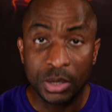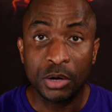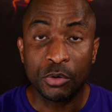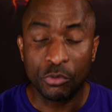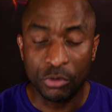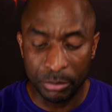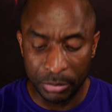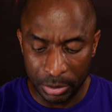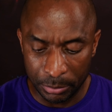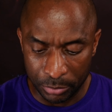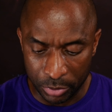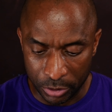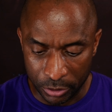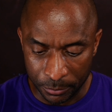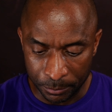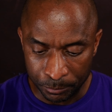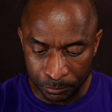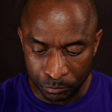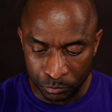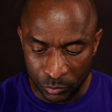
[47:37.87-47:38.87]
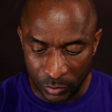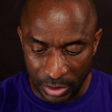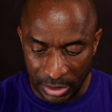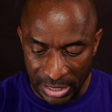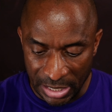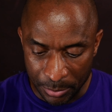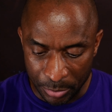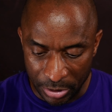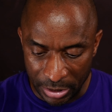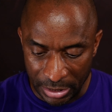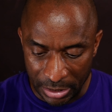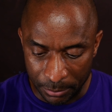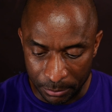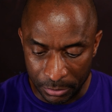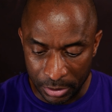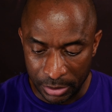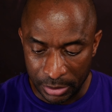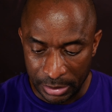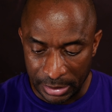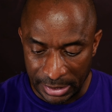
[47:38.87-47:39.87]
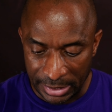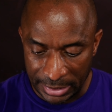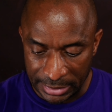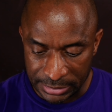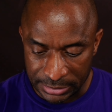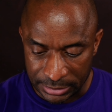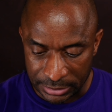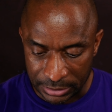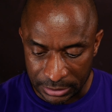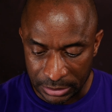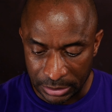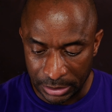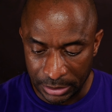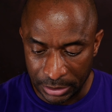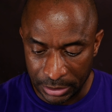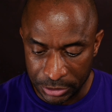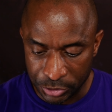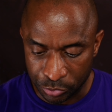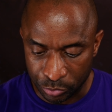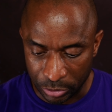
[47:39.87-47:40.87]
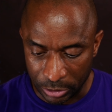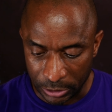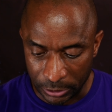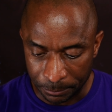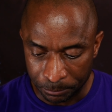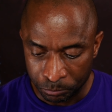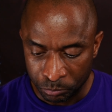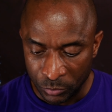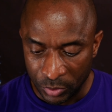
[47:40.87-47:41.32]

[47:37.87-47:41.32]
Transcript: Remember Abraham, Isaac, and Israel,